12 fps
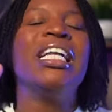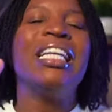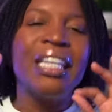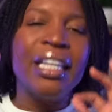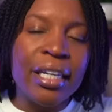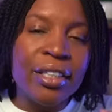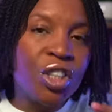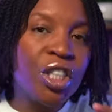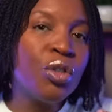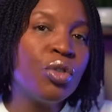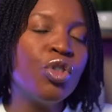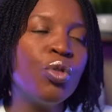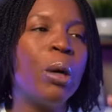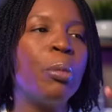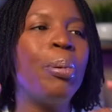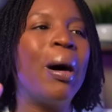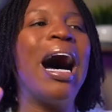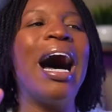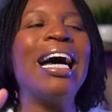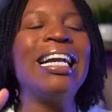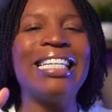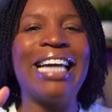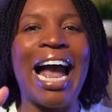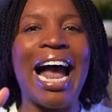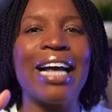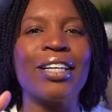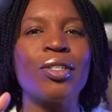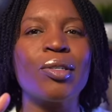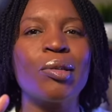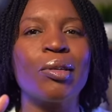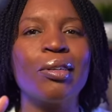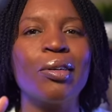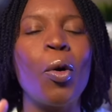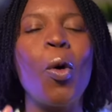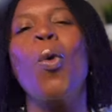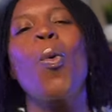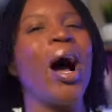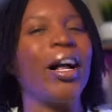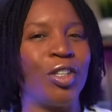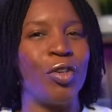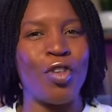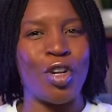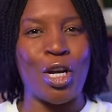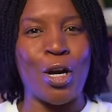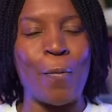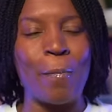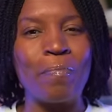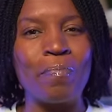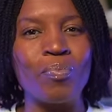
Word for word: listen to a podcast or watch a video.